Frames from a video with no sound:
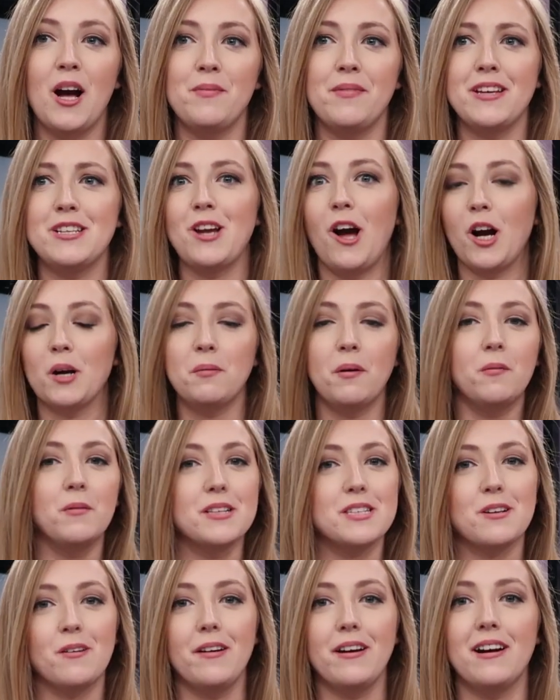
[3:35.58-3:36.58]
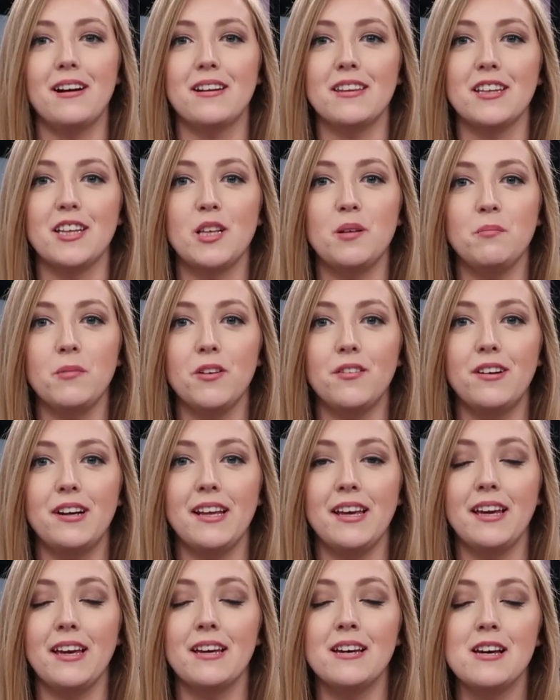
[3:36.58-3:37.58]
they talk about what's going on in the
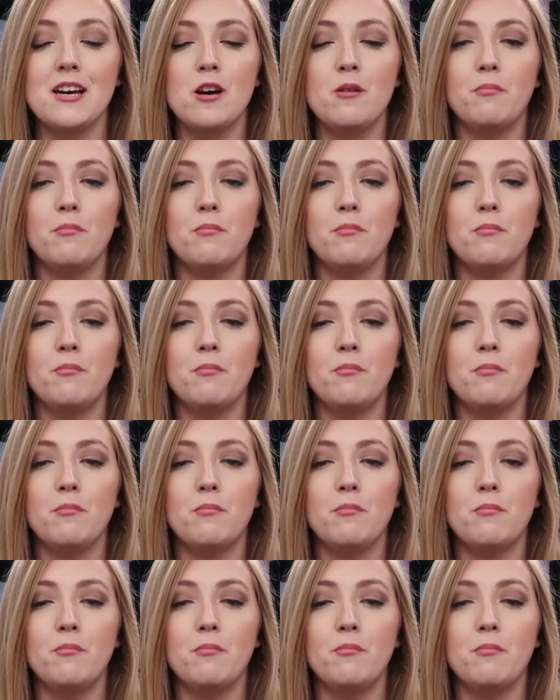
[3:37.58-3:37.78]
community,